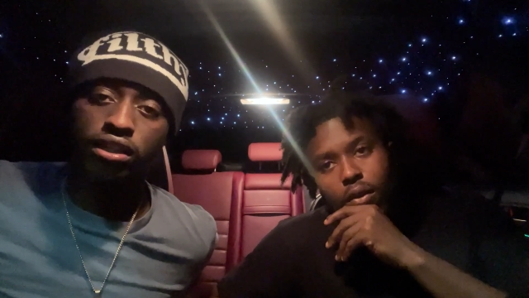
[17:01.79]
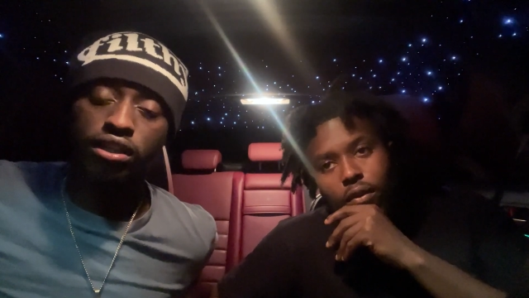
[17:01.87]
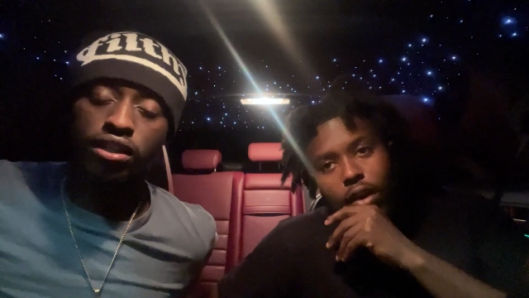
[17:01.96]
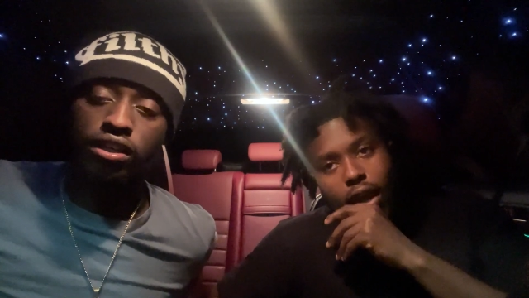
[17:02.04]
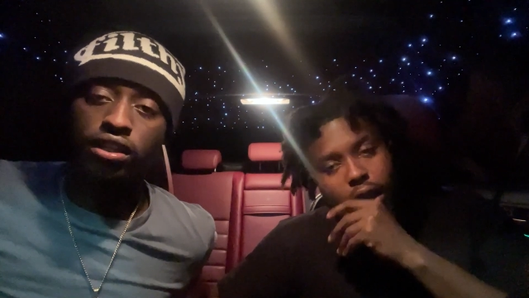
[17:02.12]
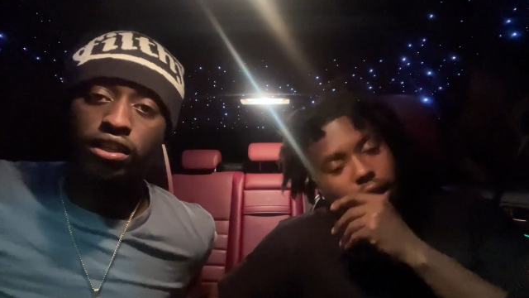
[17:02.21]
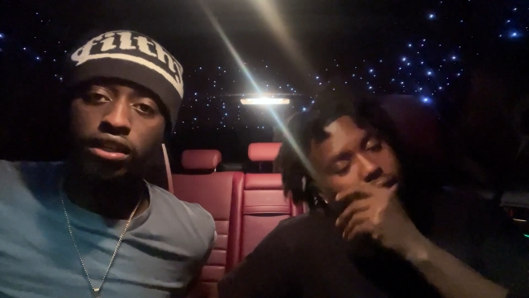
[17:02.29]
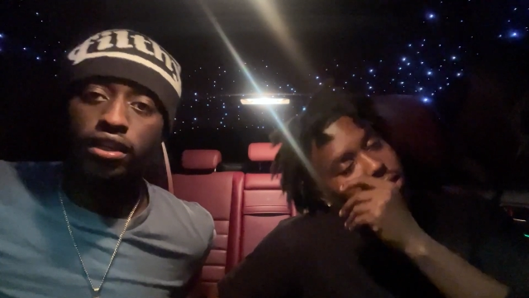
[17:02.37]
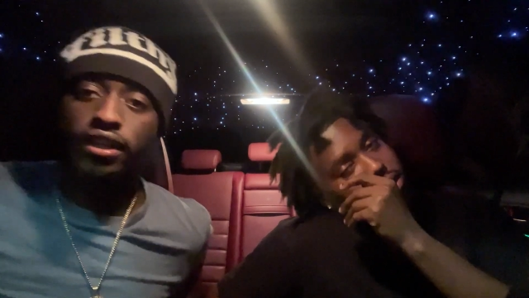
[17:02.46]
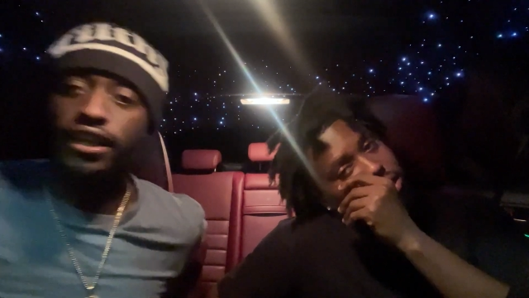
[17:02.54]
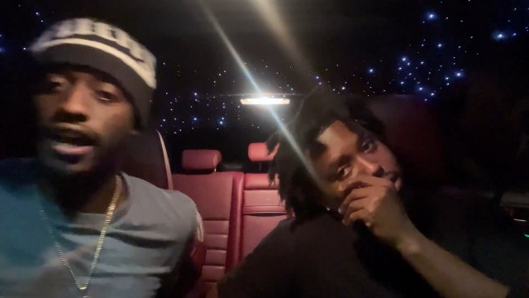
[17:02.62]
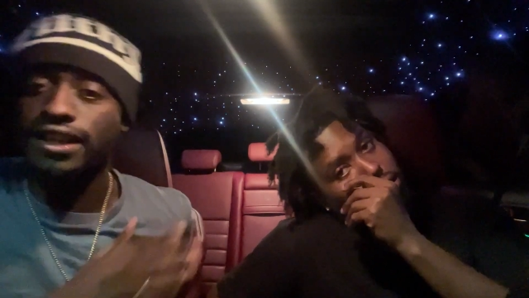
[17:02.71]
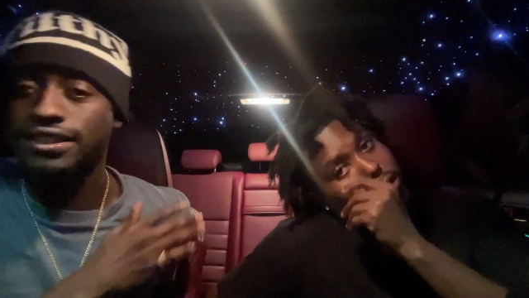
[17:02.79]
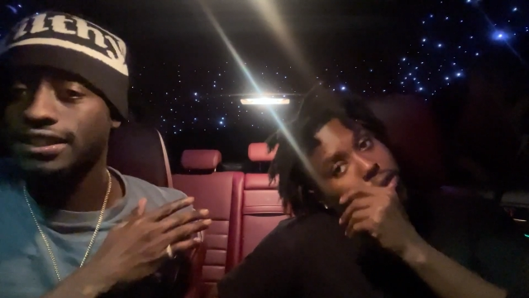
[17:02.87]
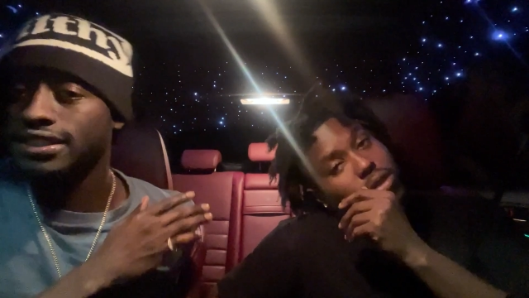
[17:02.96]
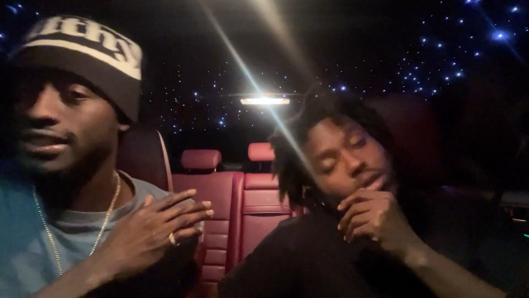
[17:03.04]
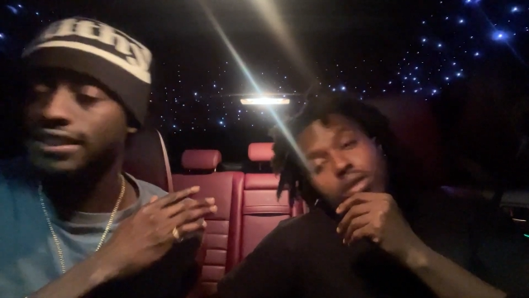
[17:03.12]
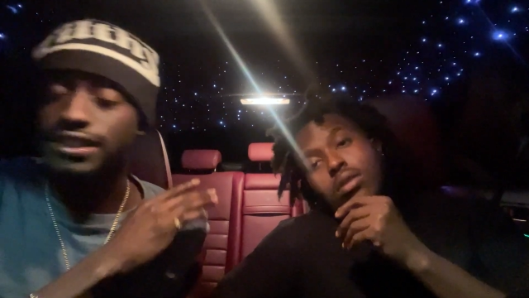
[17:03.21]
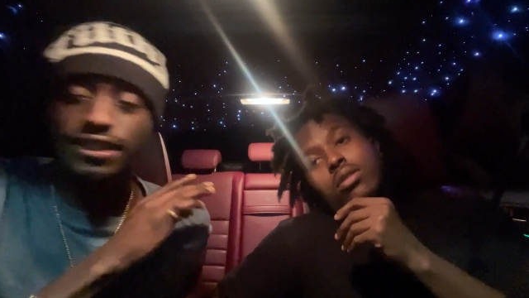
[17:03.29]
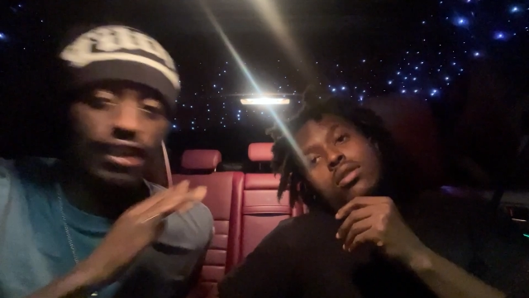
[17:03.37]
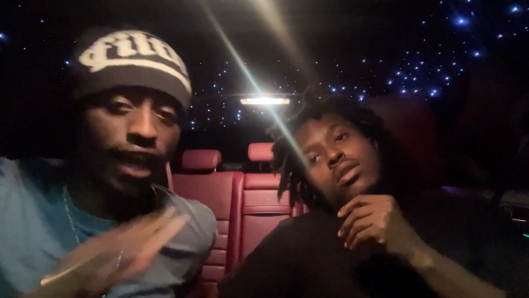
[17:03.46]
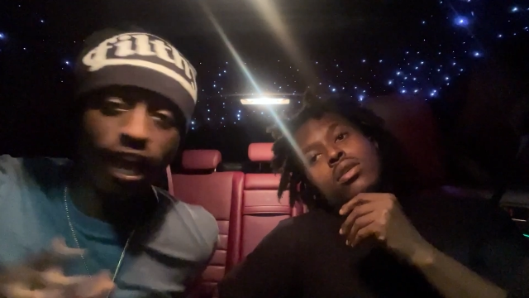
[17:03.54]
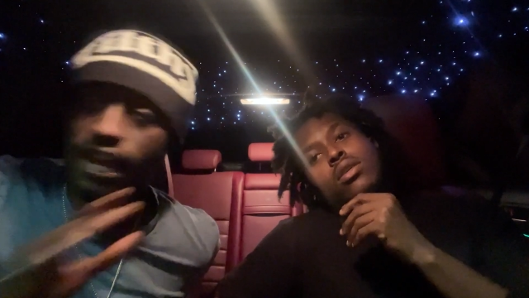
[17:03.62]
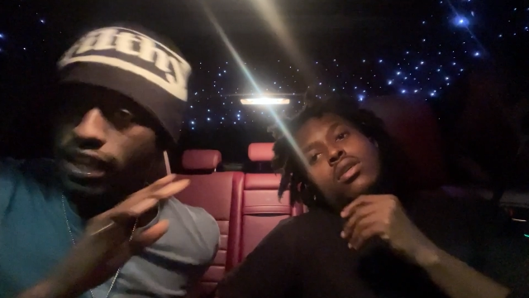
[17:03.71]
Speaker 1: Facts. Y'all just
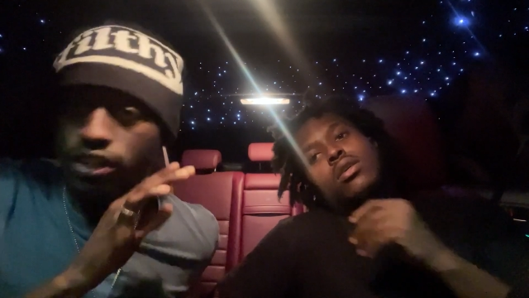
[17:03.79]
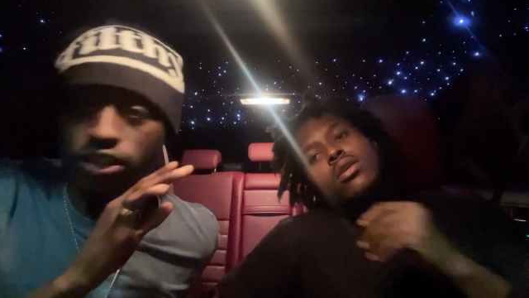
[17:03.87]
not